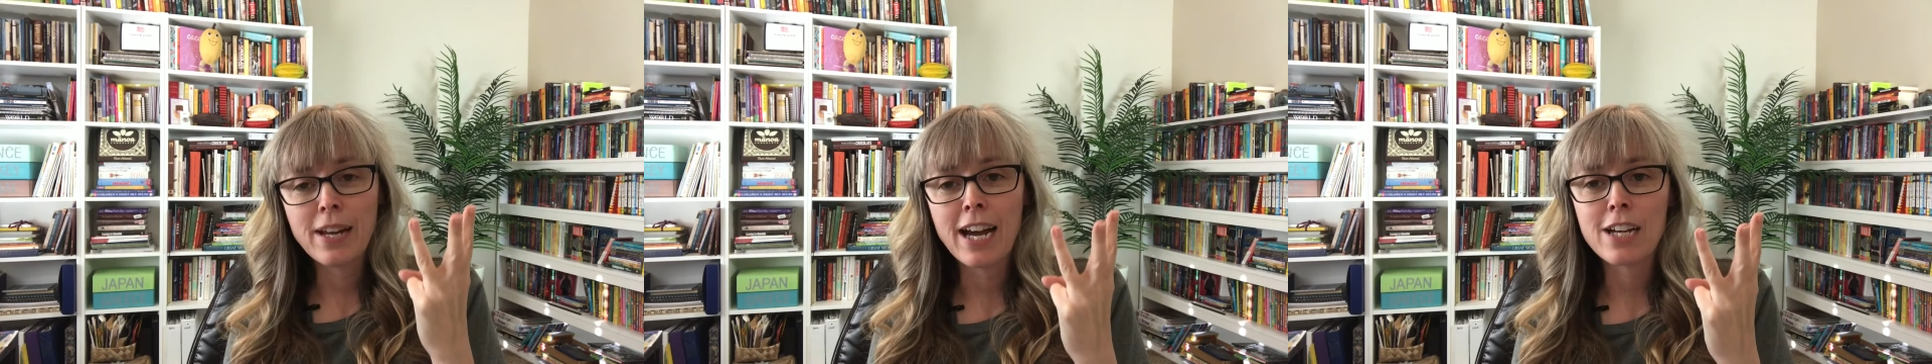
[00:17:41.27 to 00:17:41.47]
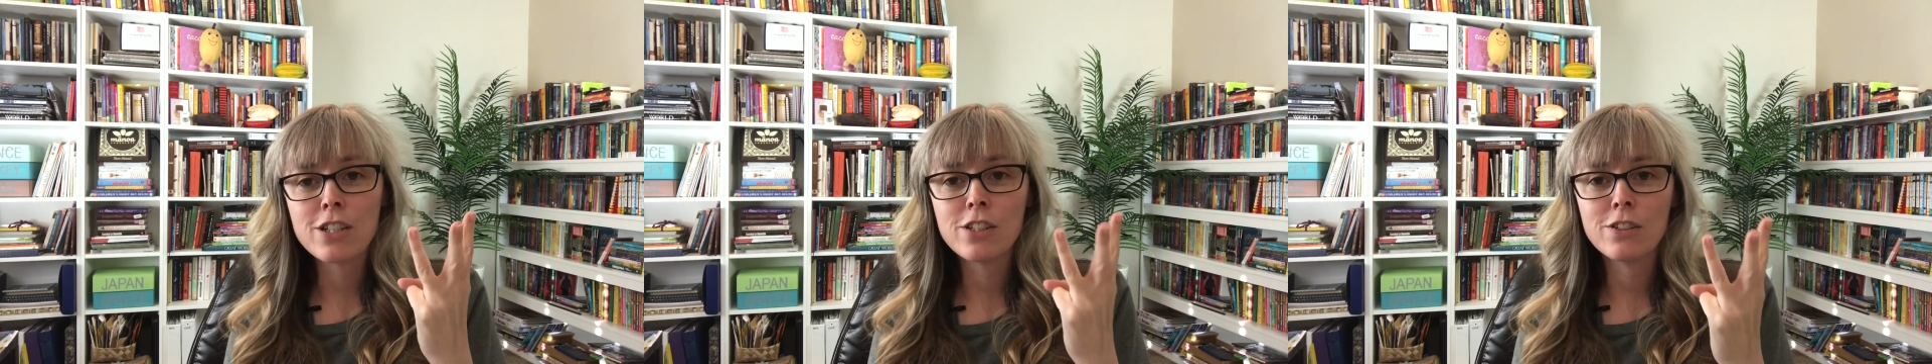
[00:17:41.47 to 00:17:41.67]

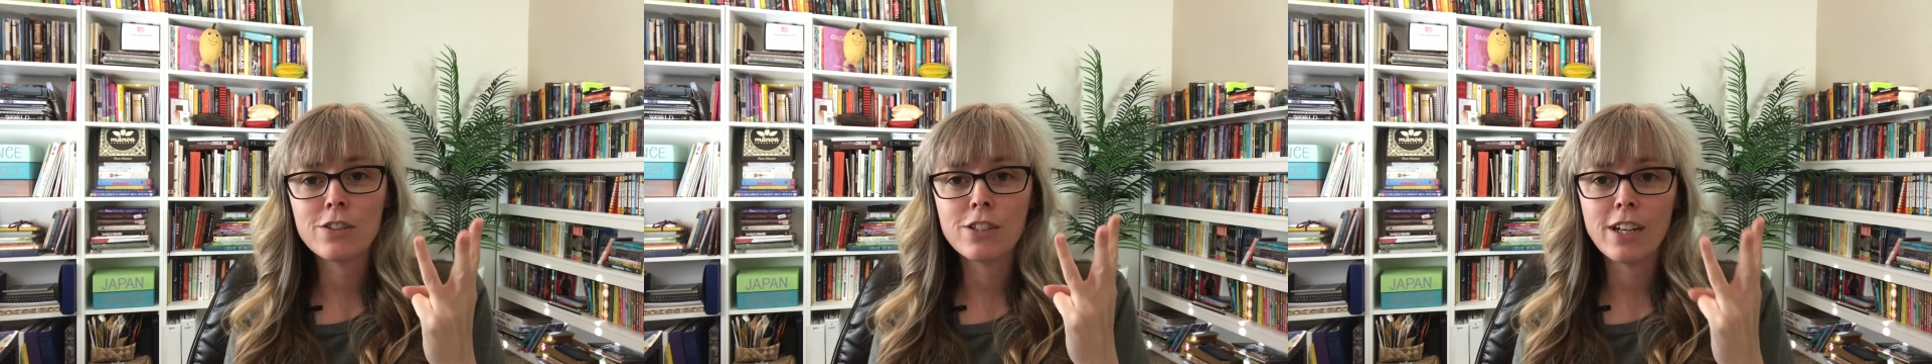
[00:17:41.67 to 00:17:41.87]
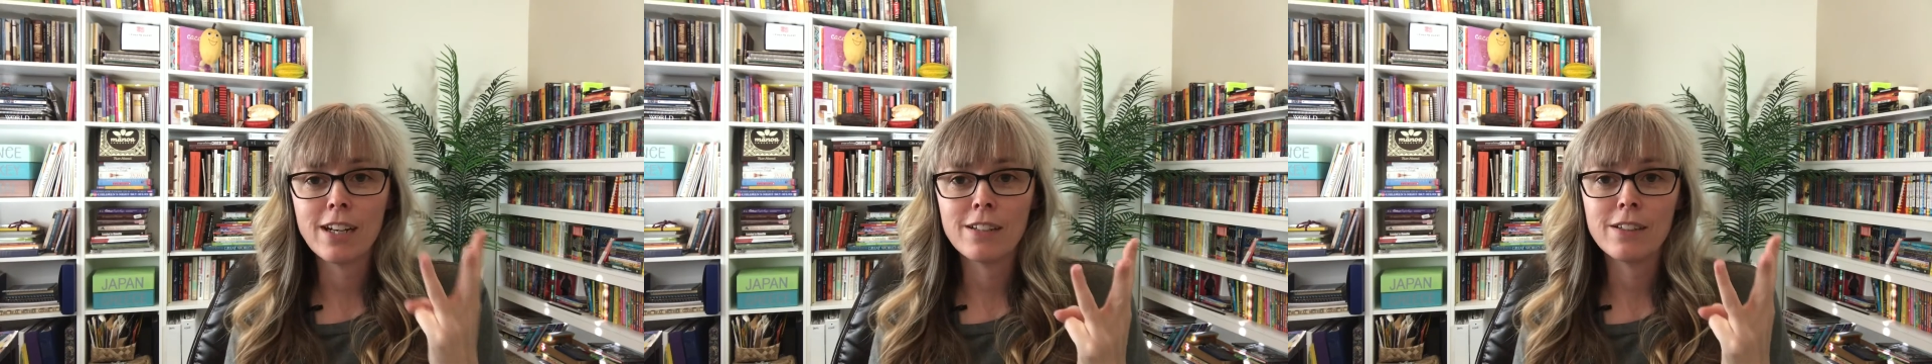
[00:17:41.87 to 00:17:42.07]
national
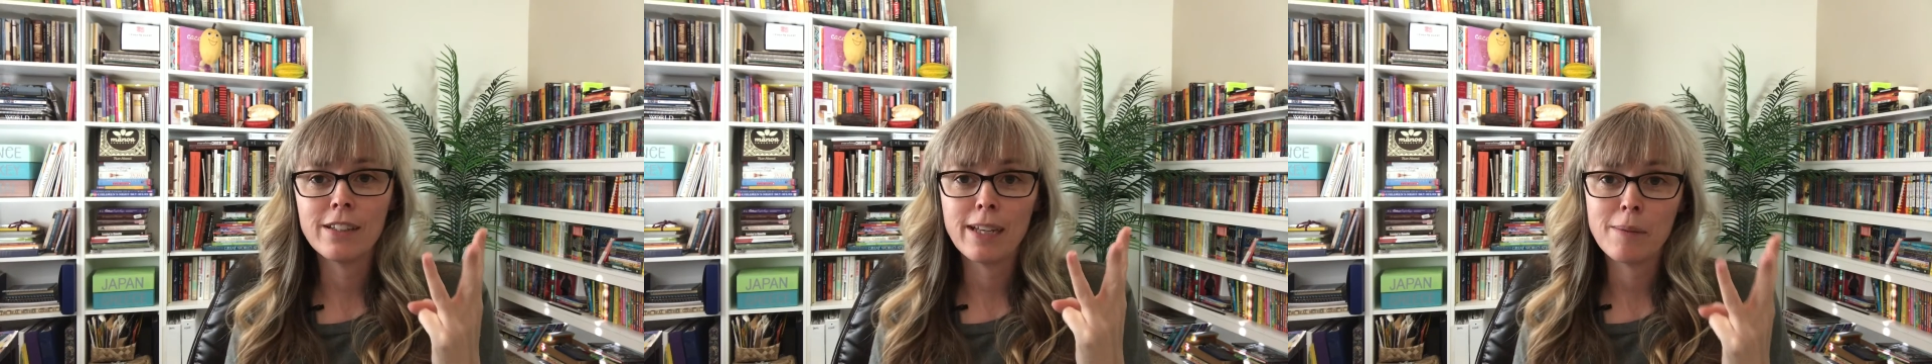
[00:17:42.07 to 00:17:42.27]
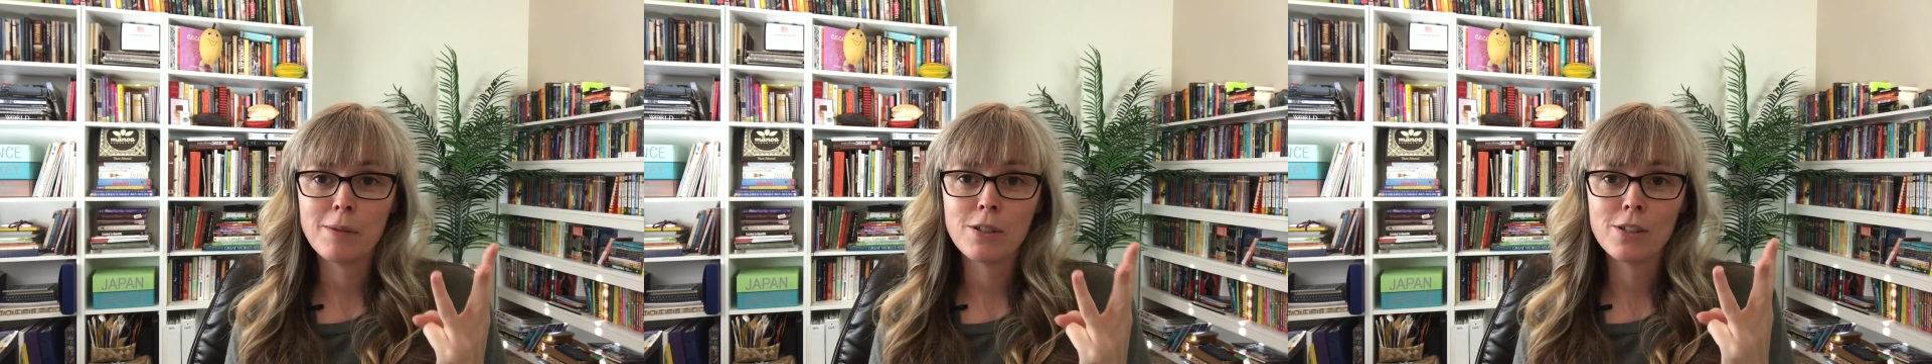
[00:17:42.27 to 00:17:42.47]
child
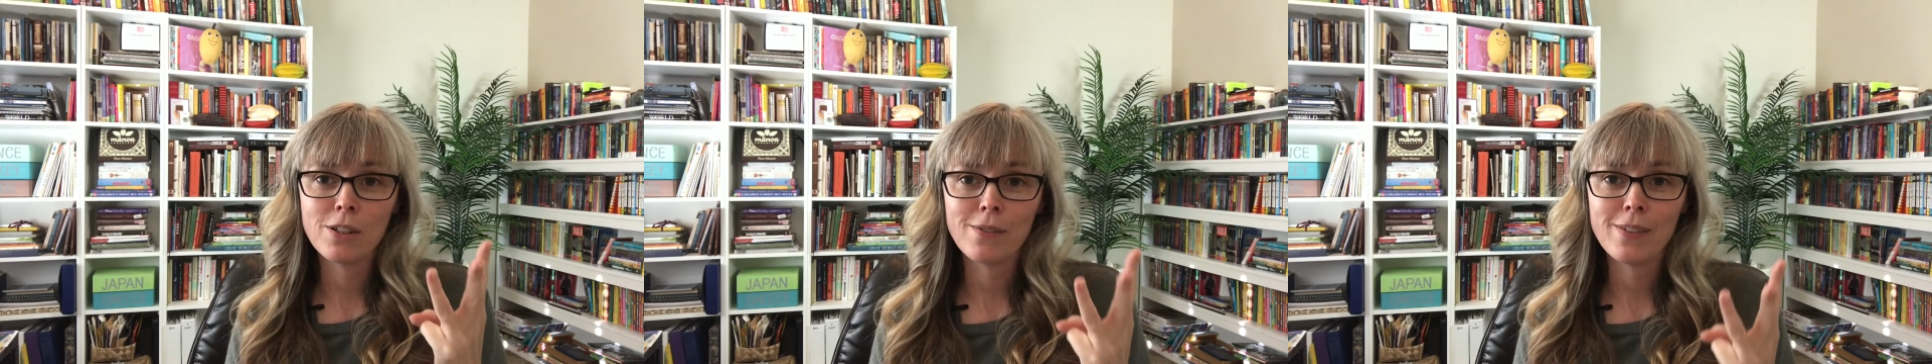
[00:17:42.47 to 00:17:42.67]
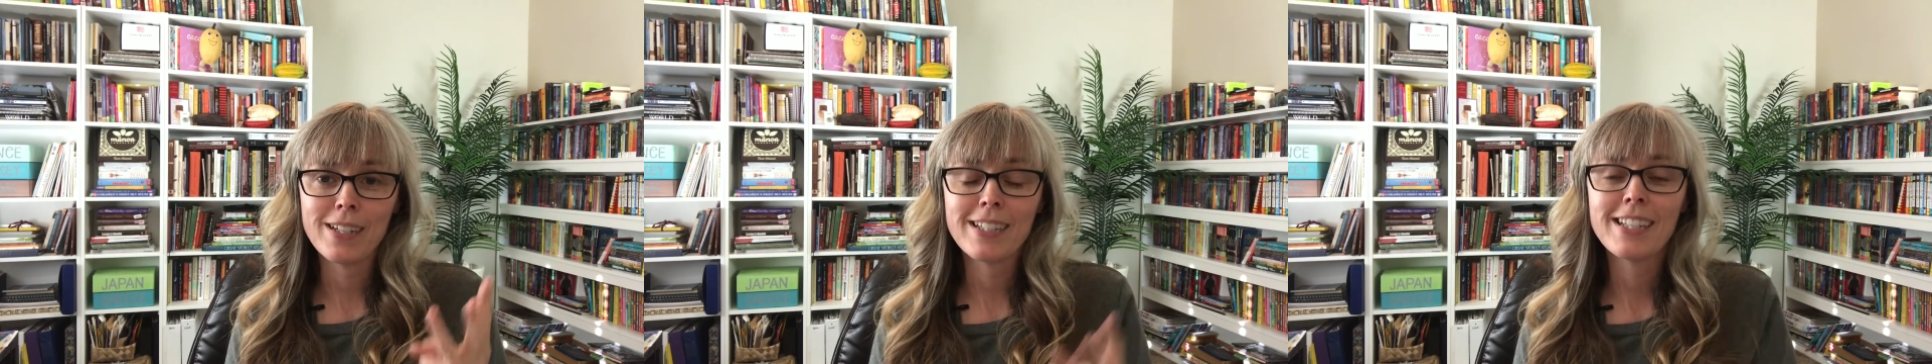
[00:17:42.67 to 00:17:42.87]
labor
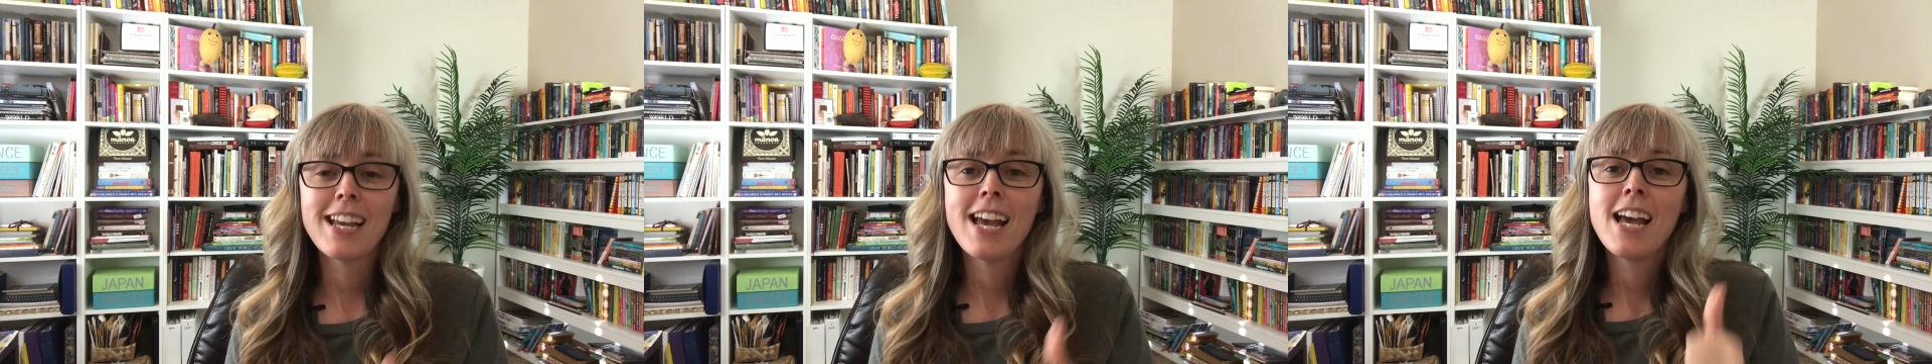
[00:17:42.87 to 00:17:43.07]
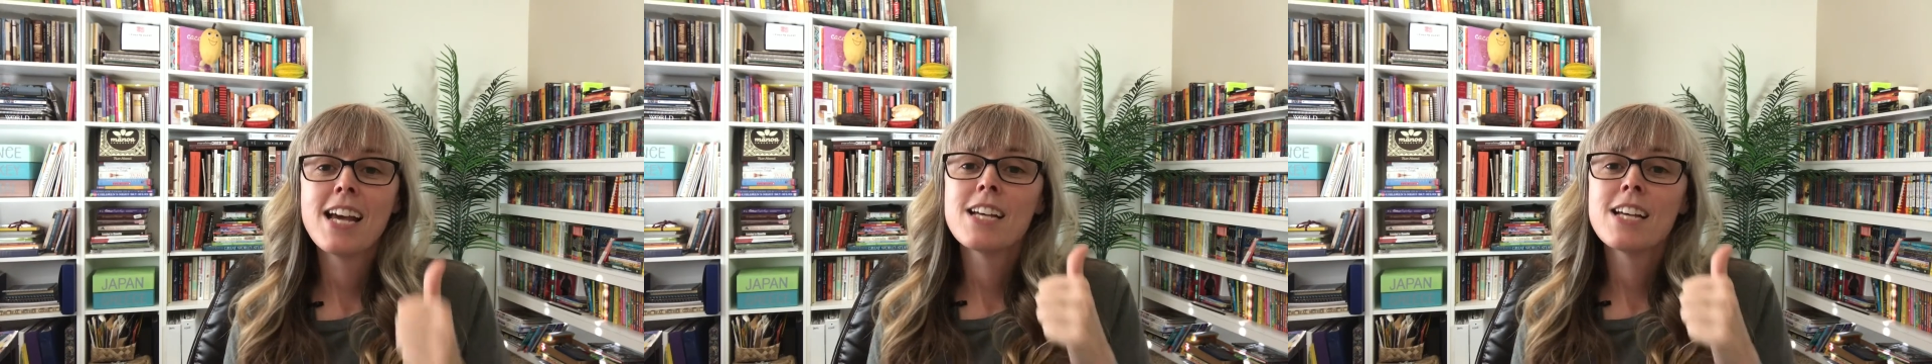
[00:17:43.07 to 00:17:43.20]
surveys.